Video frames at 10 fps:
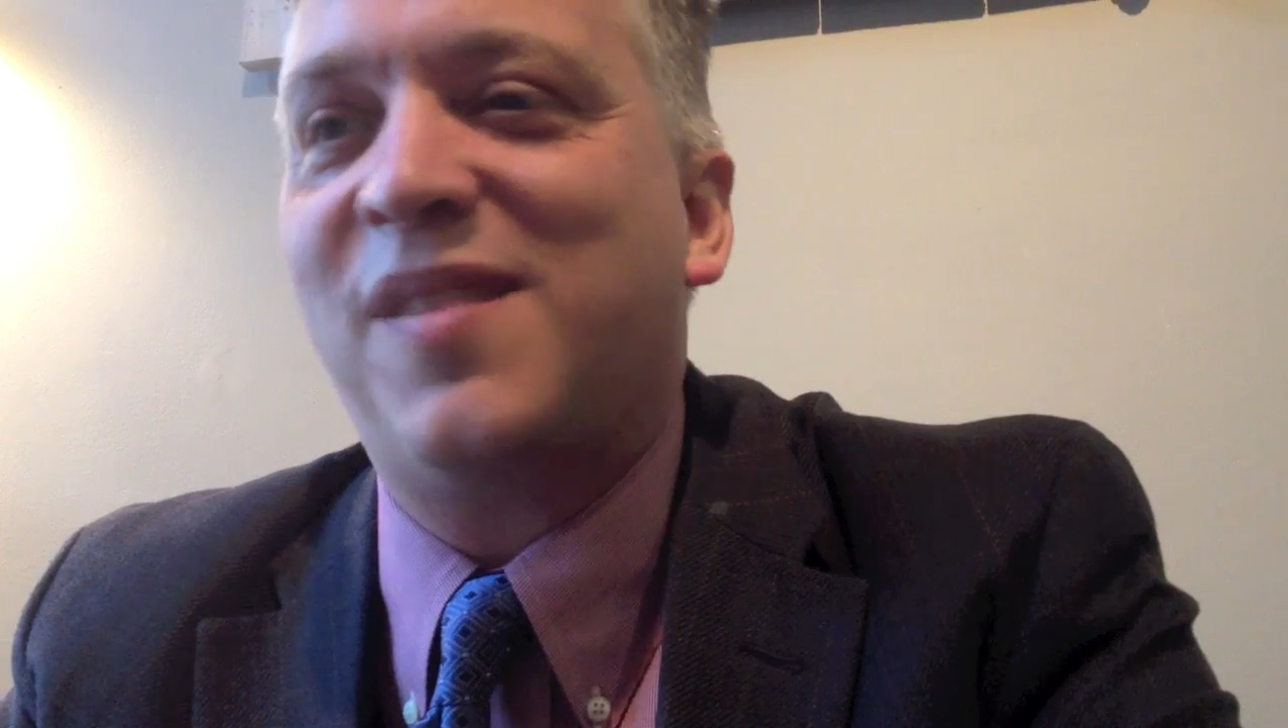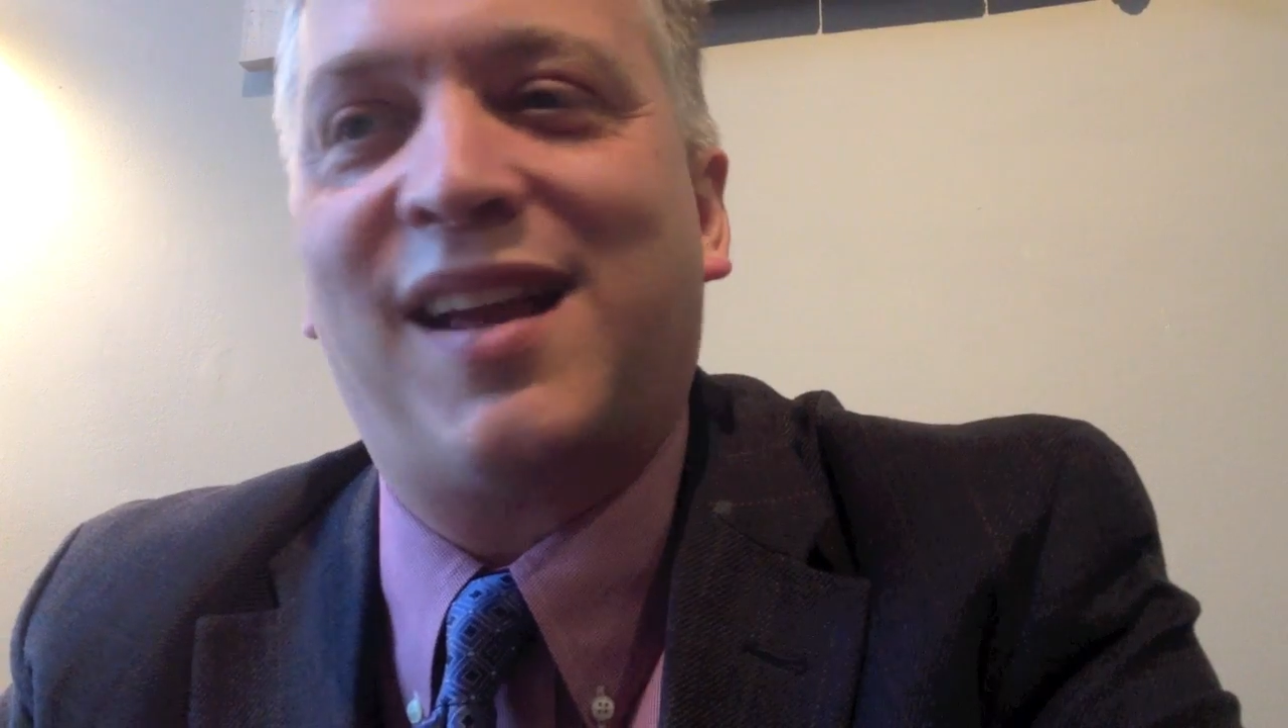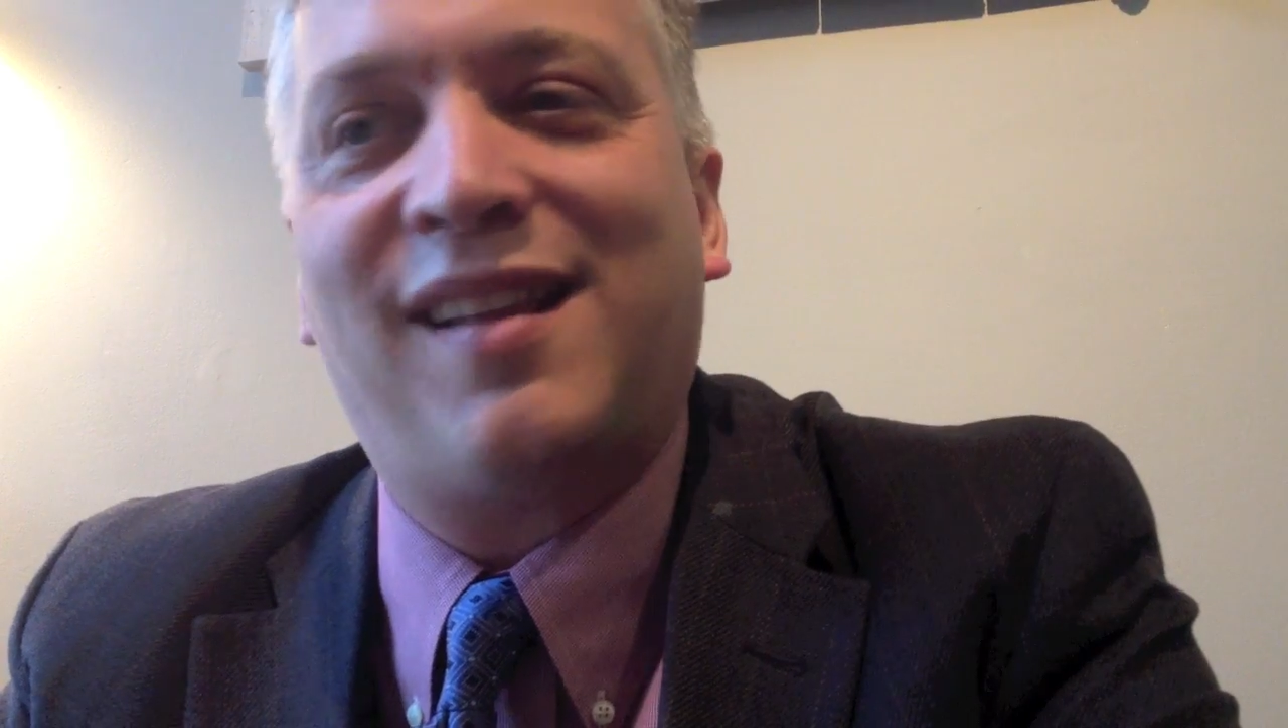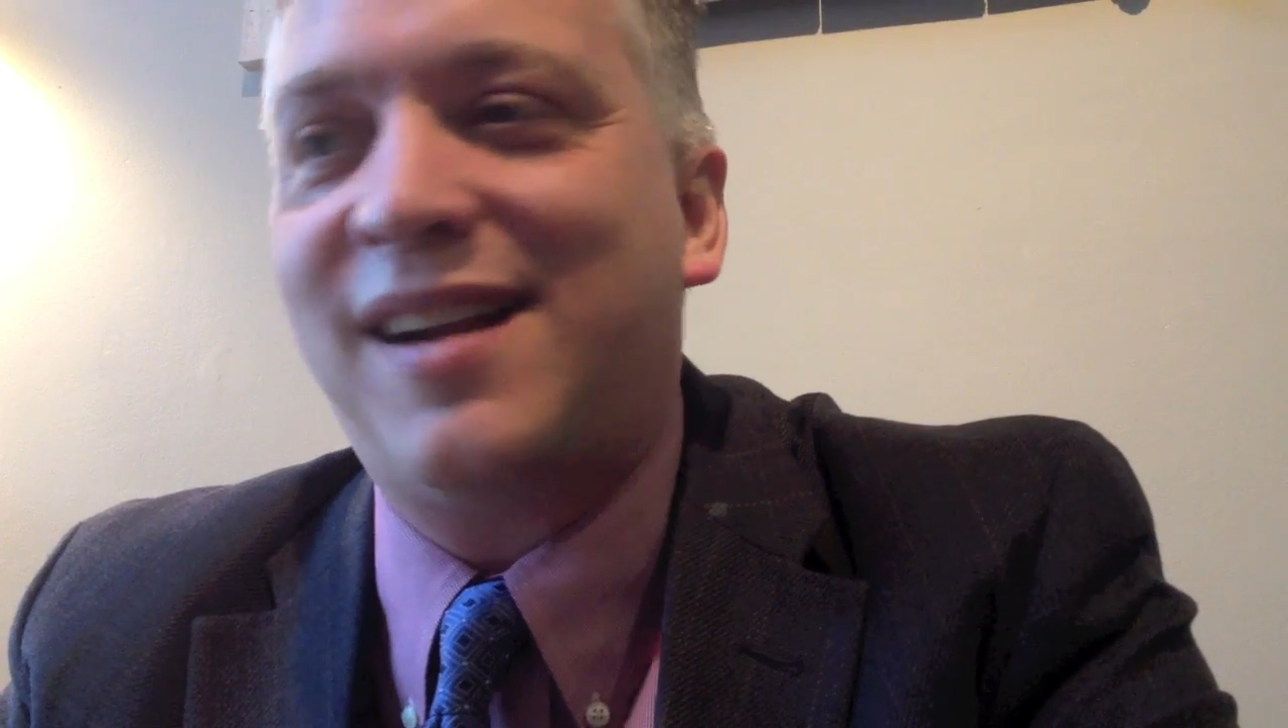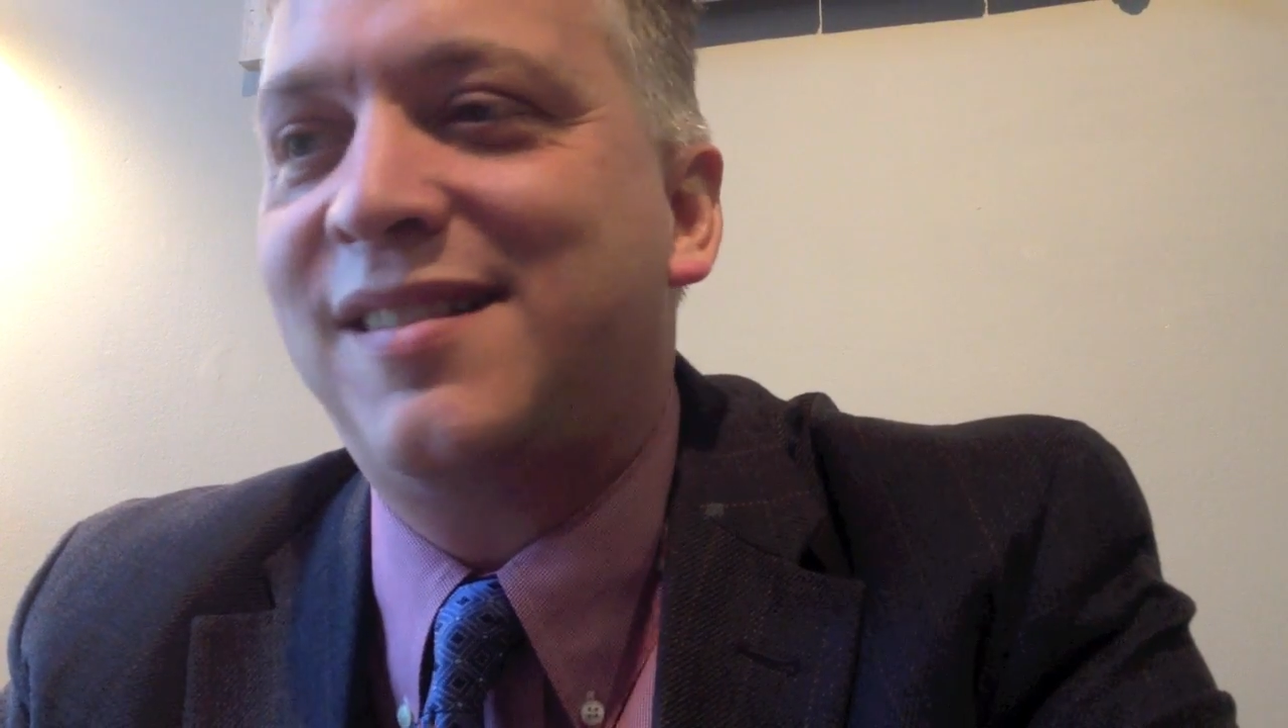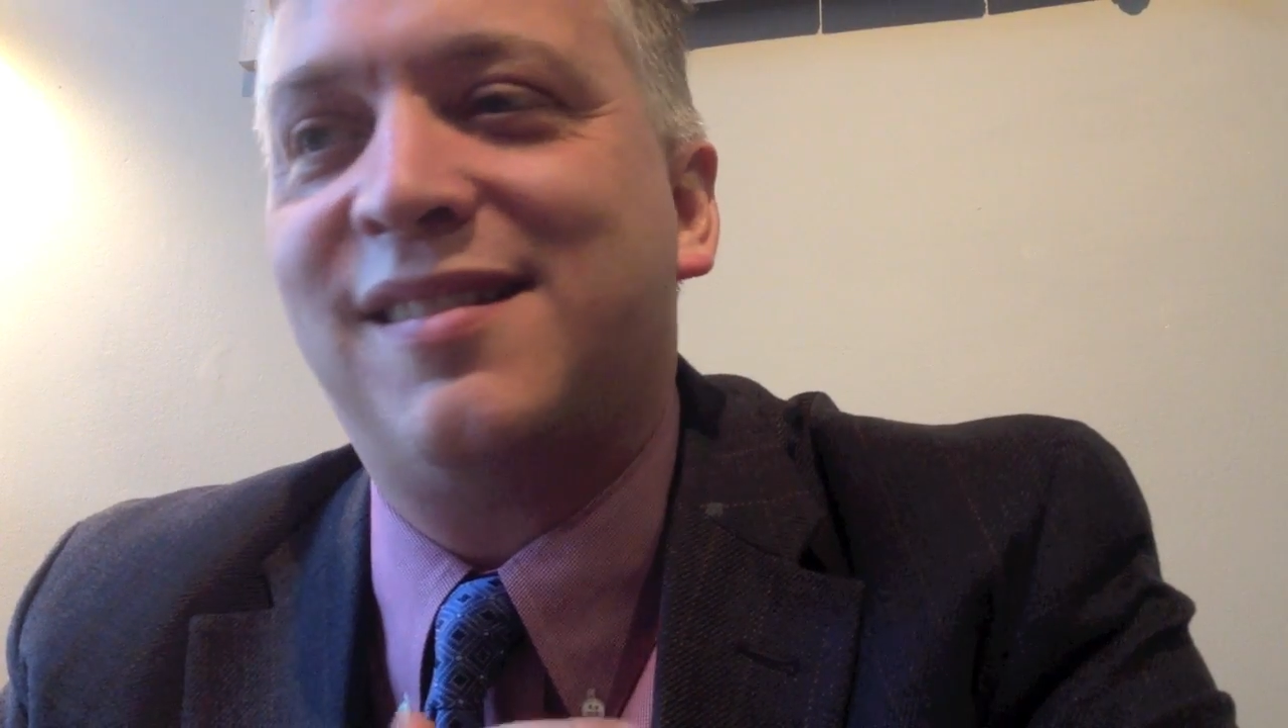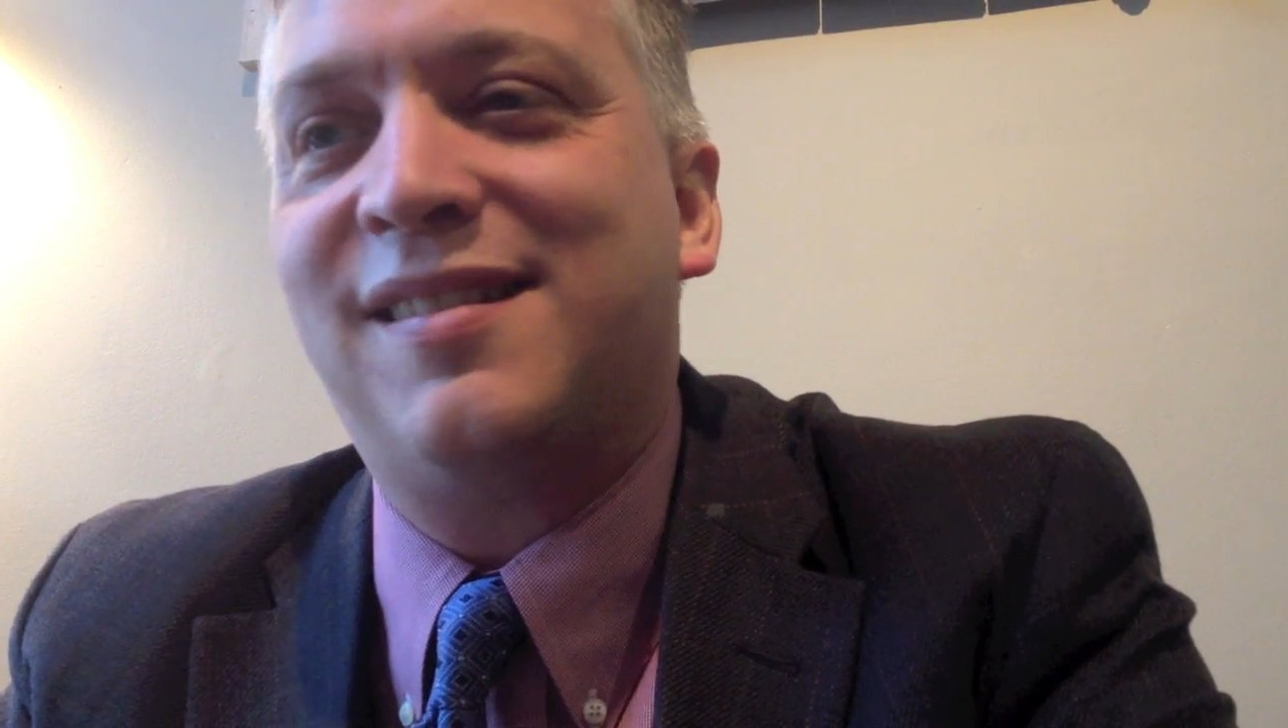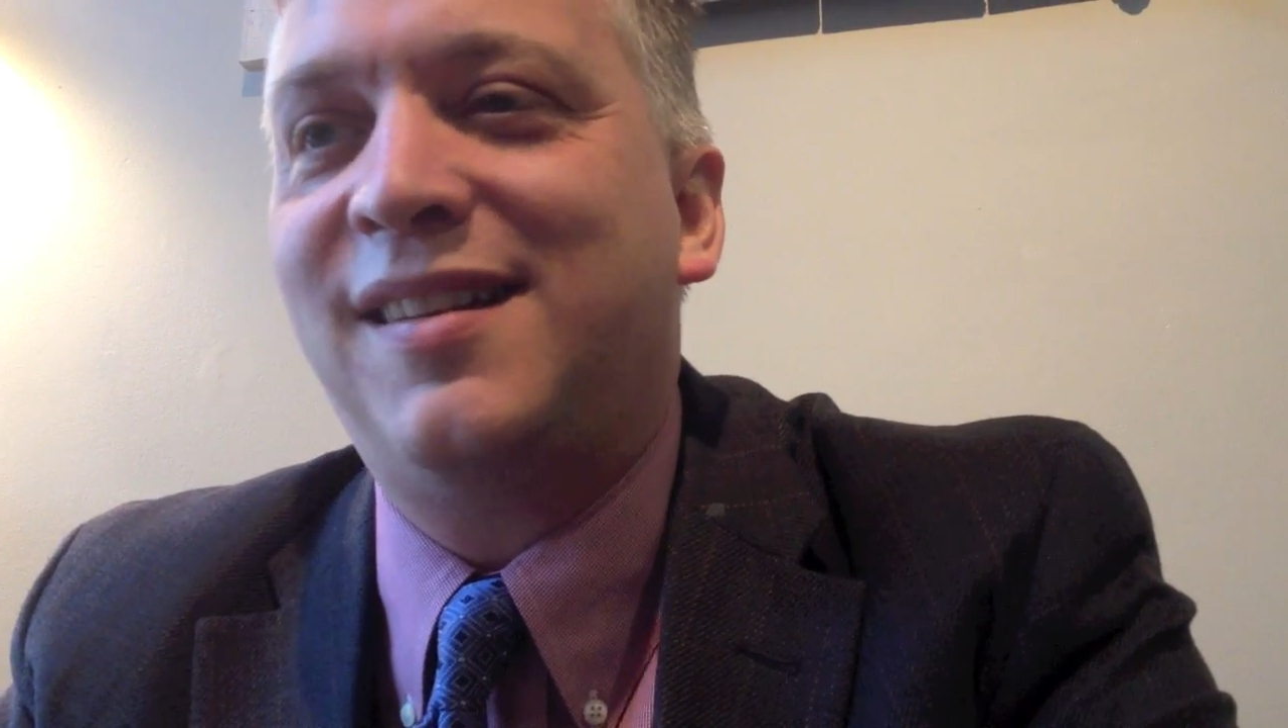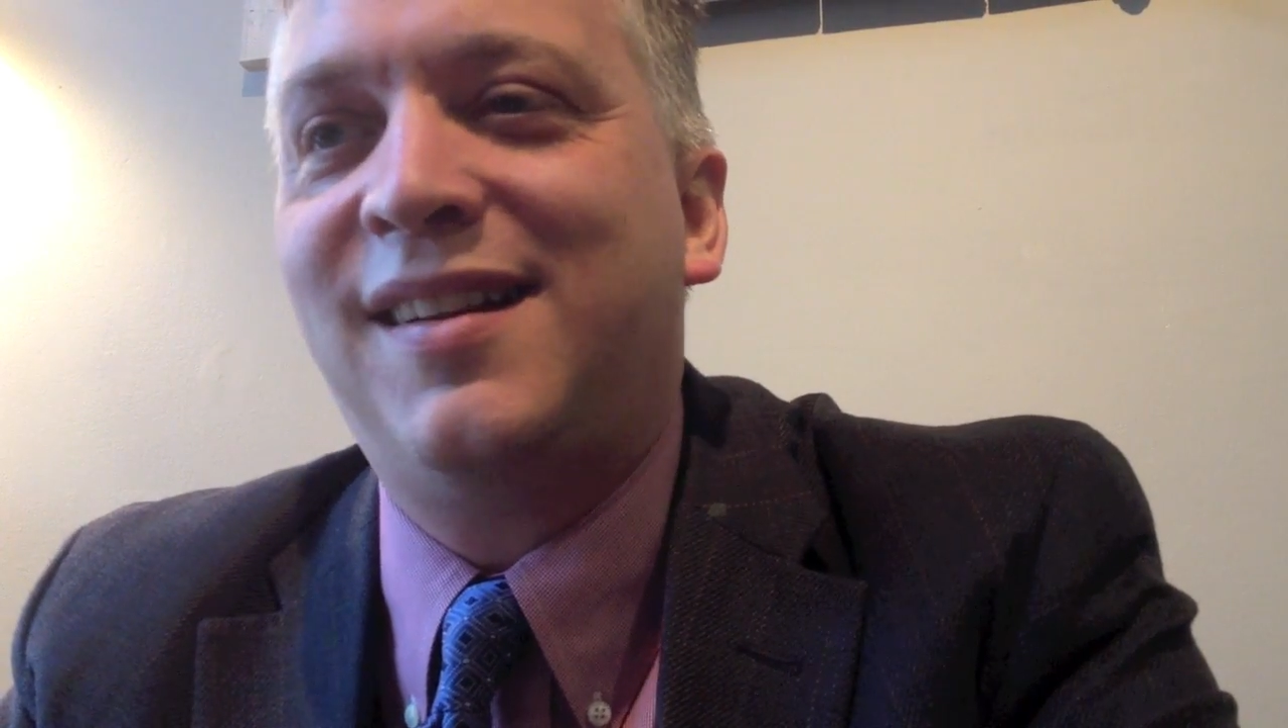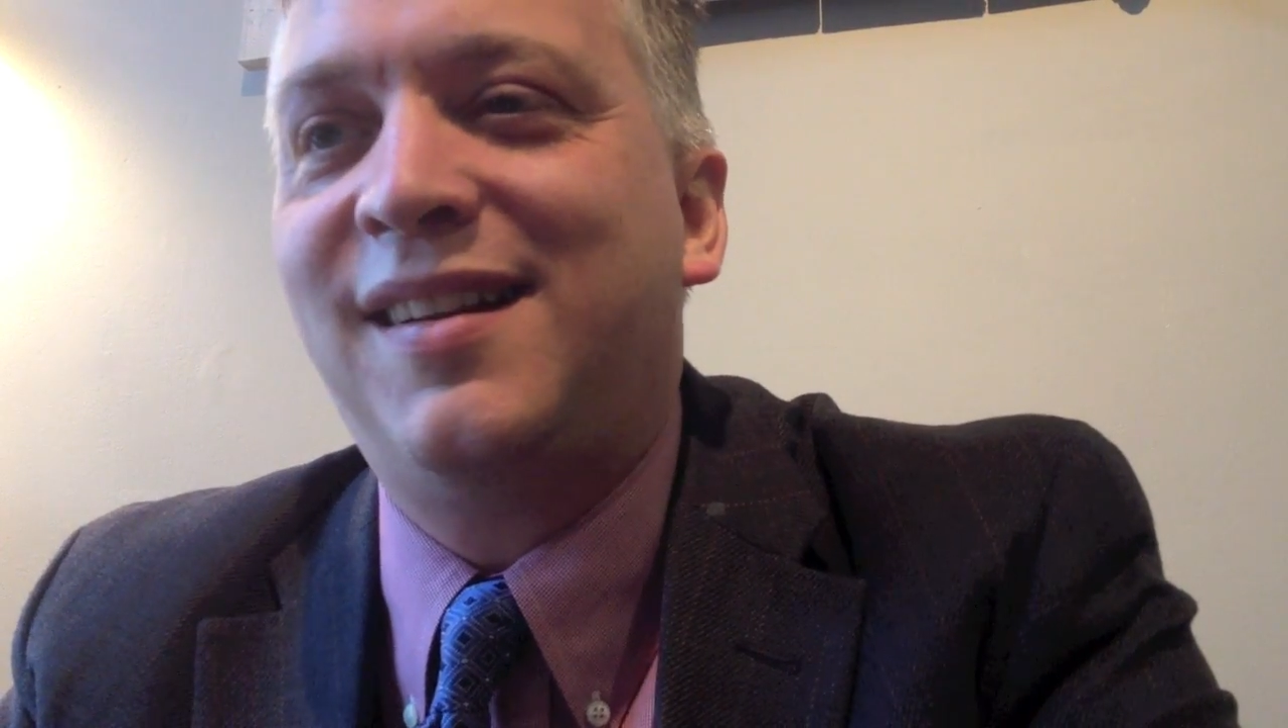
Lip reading: I'd like to.